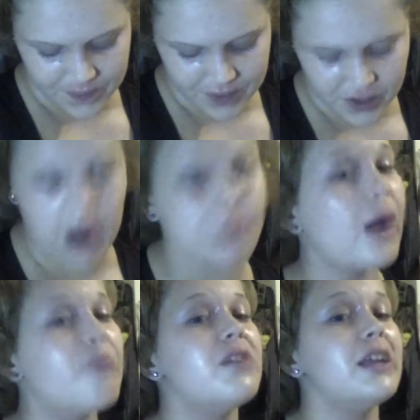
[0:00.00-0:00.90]
So
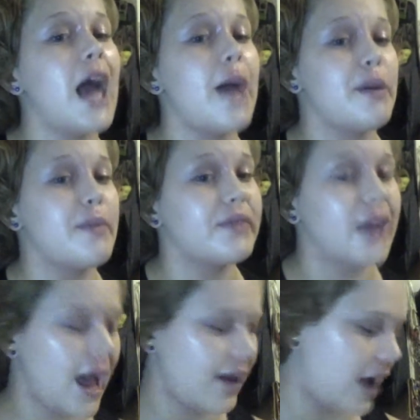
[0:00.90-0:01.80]
I'm really happy about that.
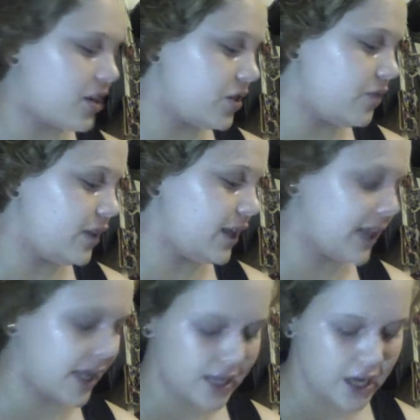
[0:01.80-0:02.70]
I actually really
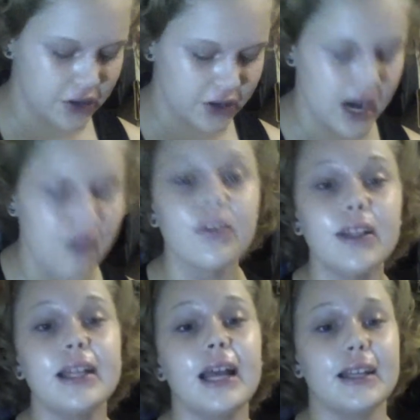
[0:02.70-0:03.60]
like the color, and I
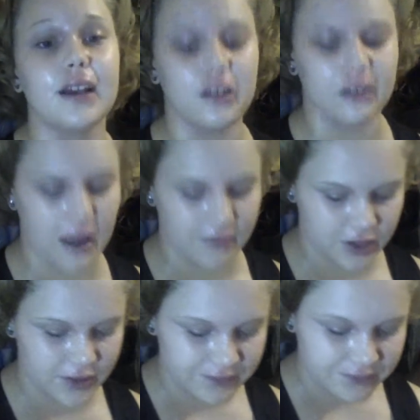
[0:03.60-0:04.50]
really like the color
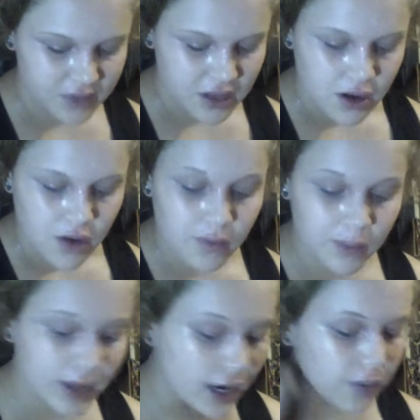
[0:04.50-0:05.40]
lavender. From
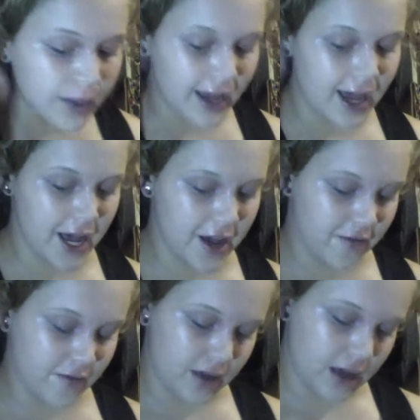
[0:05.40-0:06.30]
there, we
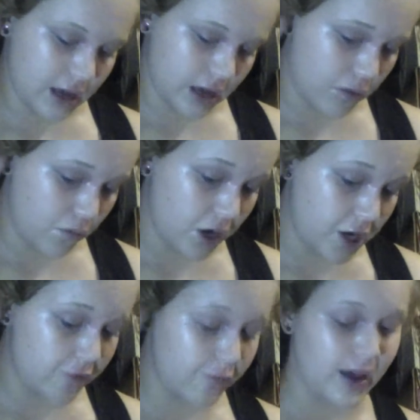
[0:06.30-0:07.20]
have one
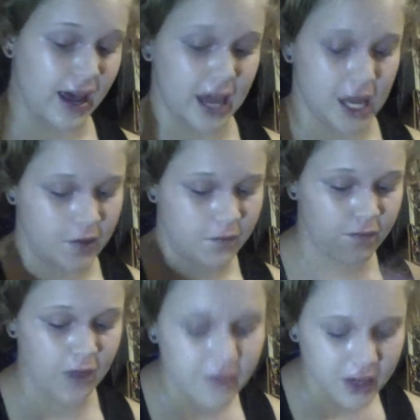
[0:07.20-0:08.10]
of my
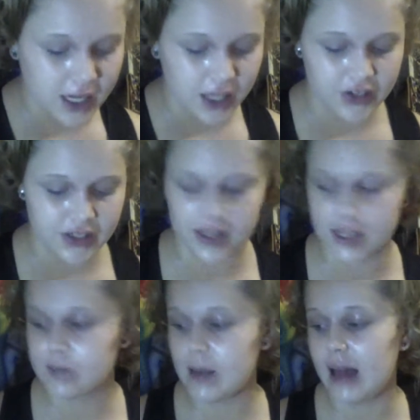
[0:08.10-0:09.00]
favorite colors in
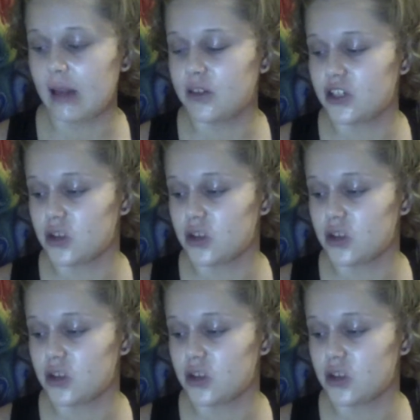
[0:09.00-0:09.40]
this palette, which is